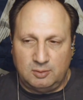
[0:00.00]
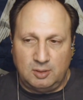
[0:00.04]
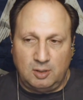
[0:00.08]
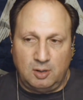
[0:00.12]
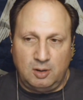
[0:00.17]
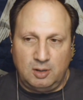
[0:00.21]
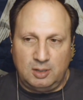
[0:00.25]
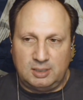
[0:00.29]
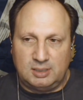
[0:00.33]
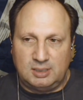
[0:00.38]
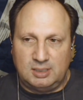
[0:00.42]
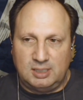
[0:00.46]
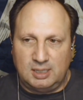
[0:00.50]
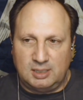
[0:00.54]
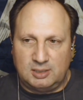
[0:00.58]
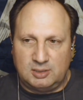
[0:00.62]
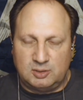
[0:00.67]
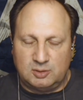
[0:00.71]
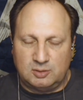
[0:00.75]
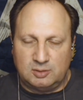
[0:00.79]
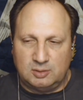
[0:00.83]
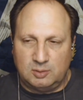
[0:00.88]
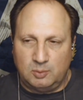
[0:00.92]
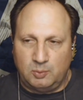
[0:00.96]
know, the
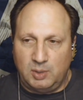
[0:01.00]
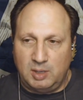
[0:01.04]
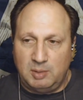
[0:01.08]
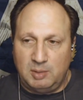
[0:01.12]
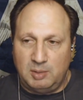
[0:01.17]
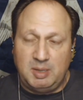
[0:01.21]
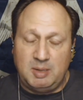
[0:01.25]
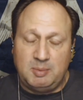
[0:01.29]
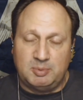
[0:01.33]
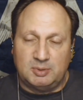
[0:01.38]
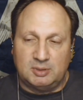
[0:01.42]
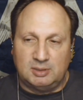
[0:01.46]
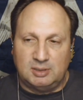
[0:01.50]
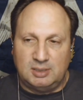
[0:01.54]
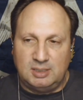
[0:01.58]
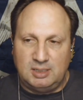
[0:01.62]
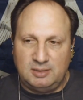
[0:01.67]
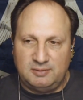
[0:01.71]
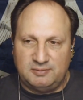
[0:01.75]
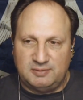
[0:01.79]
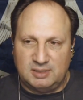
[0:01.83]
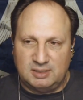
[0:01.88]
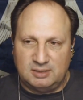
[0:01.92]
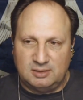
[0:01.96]
architecture and the way people
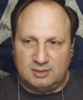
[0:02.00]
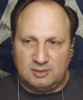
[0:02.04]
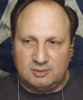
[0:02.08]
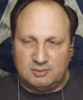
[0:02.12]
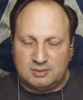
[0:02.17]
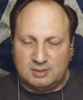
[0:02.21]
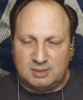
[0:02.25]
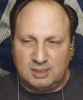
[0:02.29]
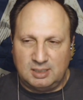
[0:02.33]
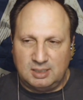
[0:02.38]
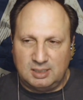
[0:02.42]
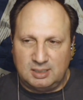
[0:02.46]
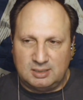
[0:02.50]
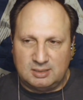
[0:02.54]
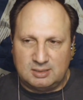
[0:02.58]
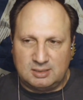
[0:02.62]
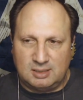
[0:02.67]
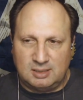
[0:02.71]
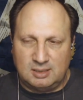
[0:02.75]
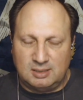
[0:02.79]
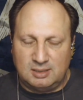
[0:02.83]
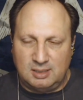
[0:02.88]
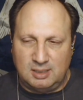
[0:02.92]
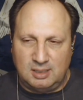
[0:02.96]
lived in those
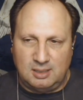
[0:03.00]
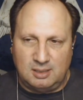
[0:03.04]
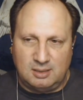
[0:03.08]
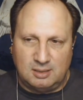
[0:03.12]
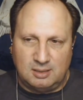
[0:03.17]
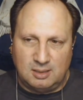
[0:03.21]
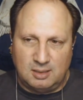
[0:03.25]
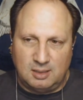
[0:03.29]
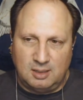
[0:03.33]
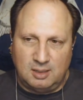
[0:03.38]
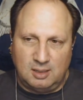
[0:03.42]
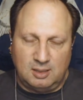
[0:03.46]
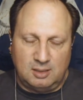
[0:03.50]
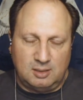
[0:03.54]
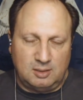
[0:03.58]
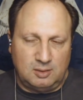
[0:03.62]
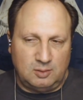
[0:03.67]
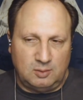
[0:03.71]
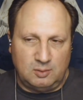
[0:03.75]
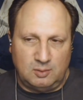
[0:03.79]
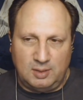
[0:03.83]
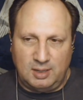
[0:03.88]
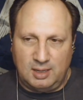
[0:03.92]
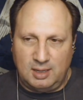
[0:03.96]
days. And then
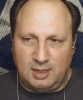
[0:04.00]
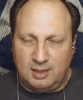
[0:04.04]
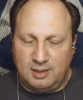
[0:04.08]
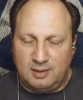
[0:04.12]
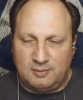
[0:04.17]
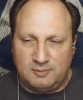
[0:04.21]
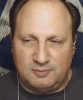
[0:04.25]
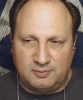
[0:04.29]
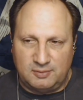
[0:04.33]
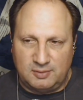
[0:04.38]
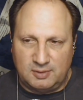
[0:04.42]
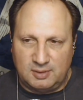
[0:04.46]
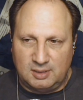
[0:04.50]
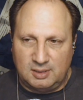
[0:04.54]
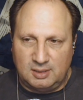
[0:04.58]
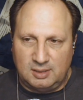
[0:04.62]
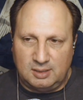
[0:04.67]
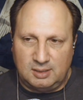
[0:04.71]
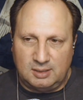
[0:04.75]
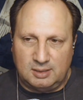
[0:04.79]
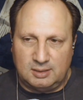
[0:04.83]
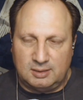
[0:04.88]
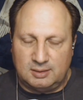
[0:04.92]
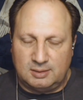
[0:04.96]
you have,
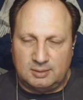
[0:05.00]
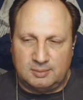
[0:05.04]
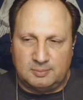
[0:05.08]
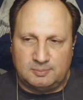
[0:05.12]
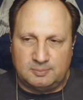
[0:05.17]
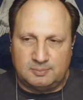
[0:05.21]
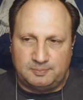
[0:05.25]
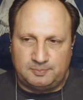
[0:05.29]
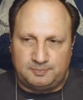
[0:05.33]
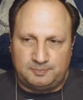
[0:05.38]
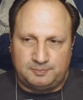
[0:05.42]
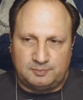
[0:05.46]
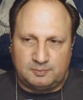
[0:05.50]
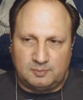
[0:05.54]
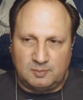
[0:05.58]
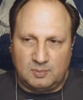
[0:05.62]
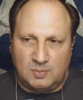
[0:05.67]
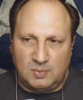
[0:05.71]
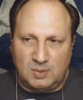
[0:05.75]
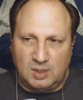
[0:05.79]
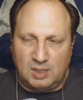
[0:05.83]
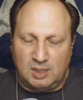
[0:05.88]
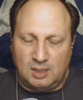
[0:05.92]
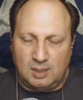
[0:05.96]
you
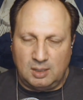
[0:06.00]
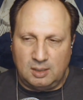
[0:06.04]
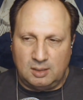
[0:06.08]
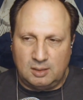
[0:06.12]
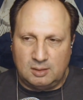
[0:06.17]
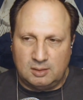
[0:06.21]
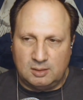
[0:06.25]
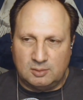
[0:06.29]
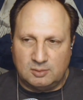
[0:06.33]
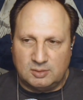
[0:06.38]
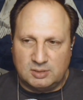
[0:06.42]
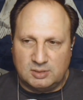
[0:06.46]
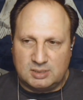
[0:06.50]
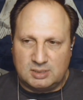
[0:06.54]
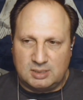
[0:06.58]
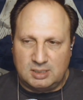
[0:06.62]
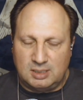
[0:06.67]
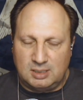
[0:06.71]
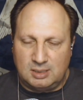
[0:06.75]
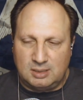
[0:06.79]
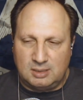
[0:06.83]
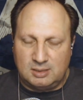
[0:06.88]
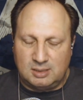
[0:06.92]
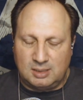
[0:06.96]
know,
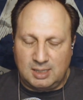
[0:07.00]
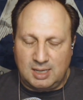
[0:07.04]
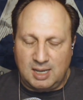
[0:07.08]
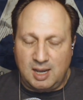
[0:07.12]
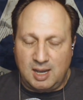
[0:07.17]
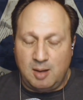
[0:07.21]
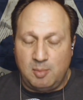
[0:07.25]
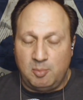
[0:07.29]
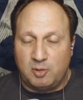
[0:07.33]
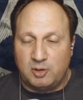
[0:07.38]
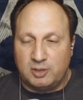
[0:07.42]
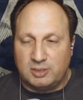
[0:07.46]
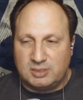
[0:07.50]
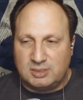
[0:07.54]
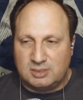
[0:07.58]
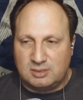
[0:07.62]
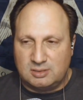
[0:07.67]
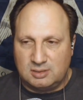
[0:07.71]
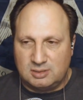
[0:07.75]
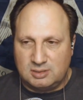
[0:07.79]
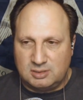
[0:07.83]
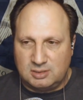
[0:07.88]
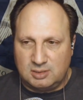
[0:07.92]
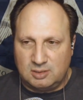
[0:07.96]
just the
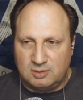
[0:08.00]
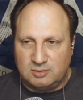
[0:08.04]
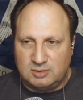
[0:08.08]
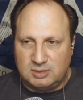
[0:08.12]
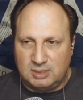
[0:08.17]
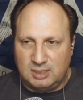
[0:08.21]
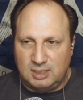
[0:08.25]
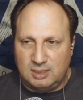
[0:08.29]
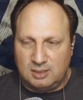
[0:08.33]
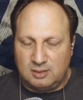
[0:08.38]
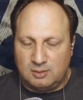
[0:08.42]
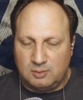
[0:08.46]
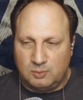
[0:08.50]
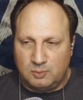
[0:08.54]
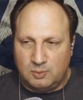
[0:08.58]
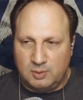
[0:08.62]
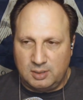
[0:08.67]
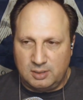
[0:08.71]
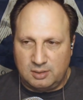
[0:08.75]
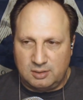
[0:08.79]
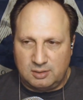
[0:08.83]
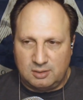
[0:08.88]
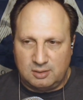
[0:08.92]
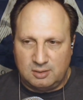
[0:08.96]
commerce
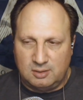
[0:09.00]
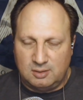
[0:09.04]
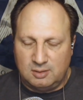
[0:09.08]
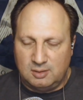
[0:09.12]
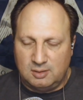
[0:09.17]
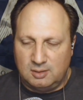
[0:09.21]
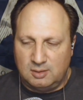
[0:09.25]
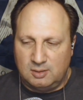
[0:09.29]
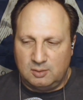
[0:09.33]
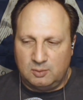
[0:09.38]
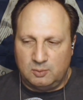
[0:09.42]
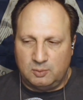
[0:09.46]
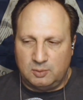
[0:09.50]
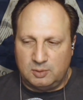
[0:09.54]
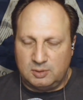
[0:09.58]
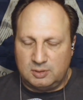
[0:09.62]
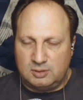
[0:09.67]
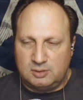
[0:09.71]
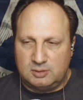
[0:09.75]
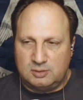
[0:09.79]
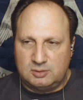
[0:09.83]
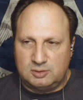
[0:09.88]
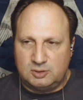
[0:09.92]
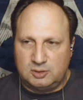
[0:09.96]
associated with
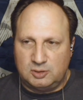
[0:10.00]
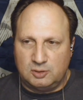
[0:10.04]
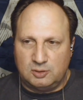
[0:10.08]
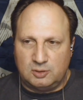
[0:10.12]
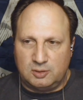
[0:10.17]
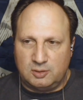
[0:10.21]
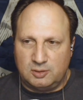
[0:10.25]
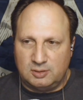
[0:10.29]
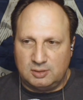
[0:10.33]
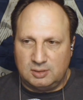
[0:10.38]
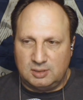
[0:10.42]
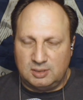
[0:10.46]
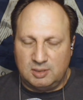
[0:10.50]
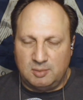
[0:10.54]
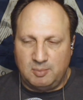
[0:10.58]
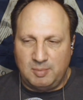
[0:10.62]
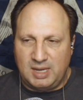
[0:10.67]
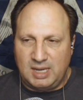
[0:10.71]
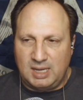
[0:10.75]
sugar and